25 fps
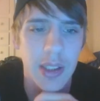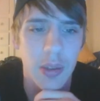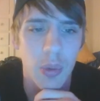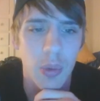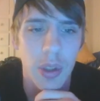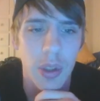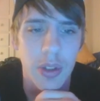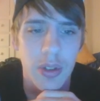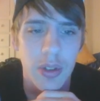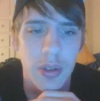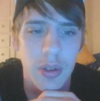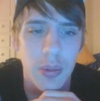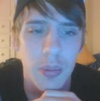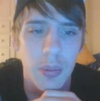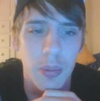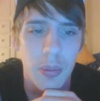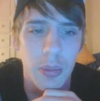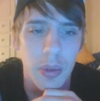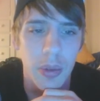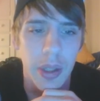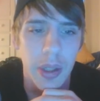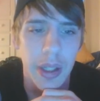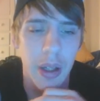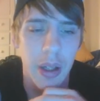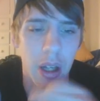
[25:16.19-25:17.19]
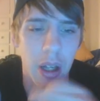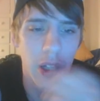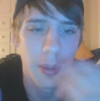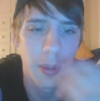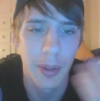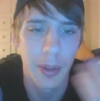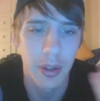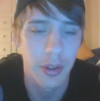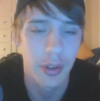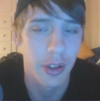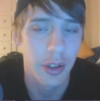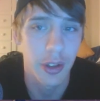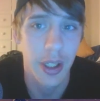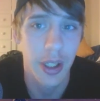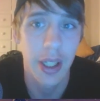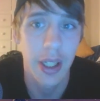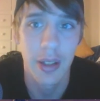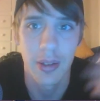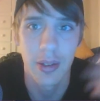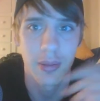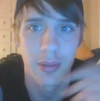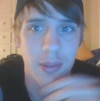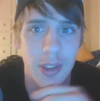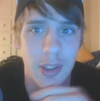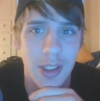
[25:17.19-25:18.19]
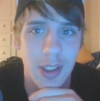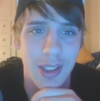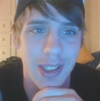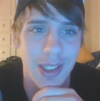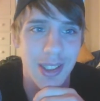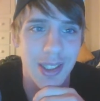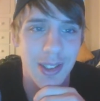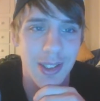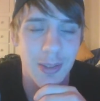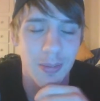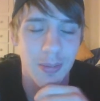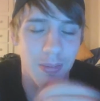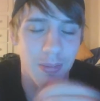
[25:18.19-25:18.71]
1/2 elemental to your hand, so it's